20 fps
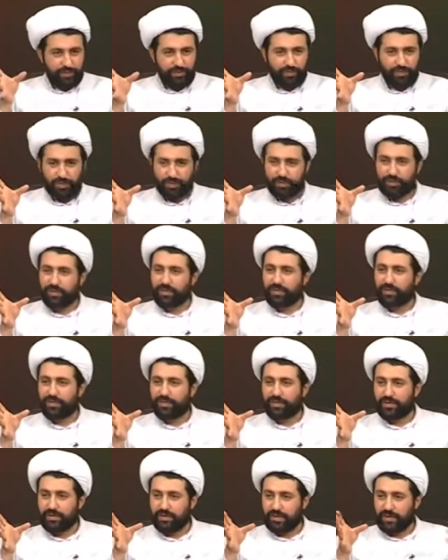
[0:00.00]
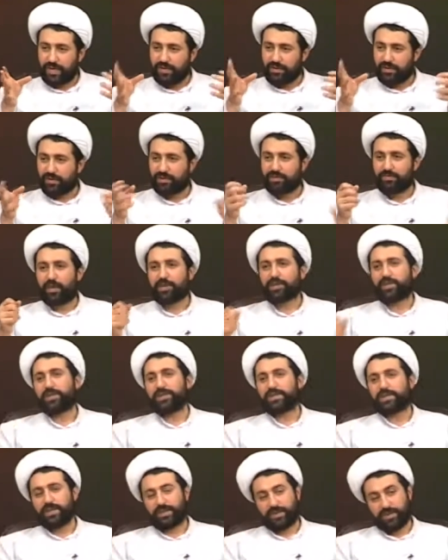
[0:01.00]
world, it is much
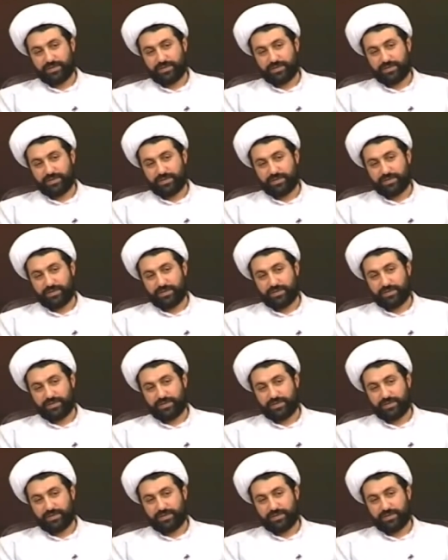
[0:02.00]
easier.